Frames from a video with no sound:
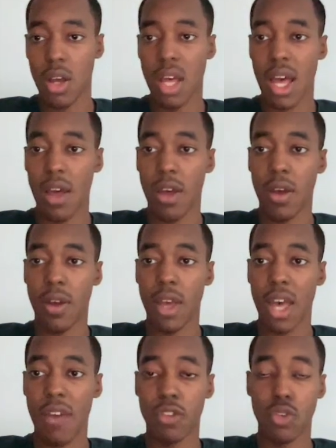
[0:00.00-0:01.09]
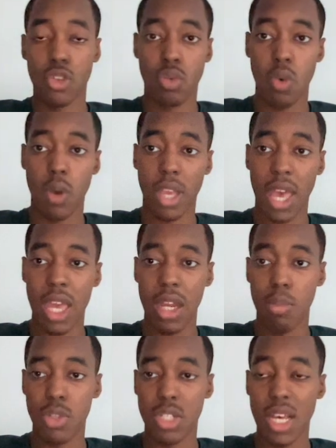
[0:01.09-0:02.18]
after scrolling
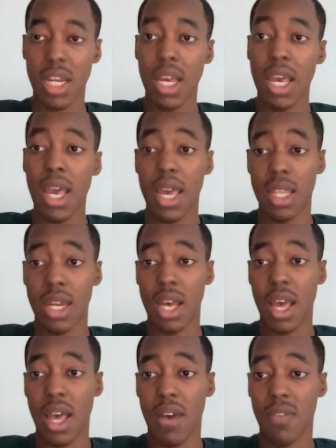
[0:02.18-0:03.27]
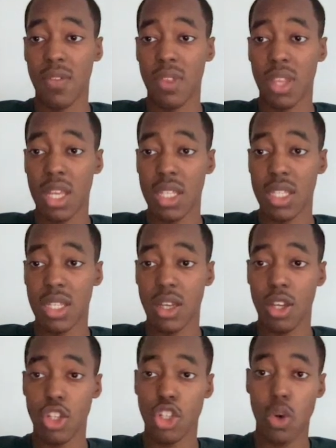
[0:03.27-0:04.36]
80%, and then I have this
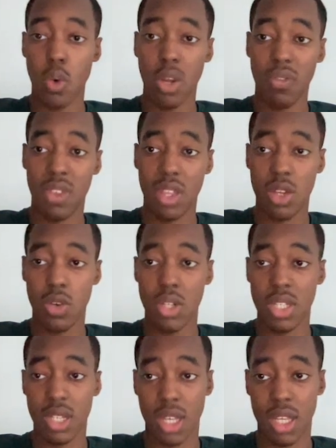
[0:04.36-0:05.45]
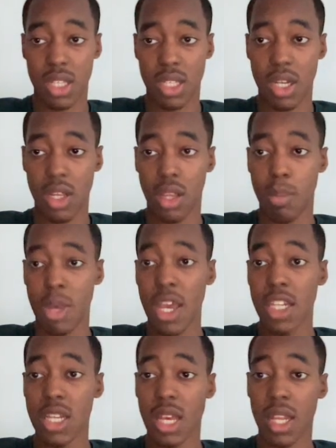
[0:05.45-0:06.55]
show when visitors visiting the
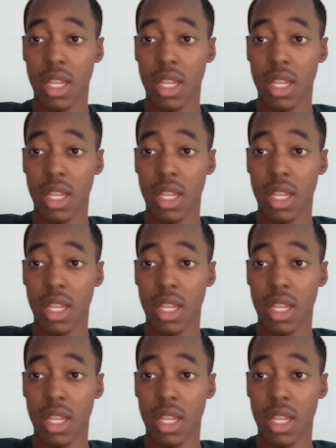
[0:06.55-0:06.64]
page, and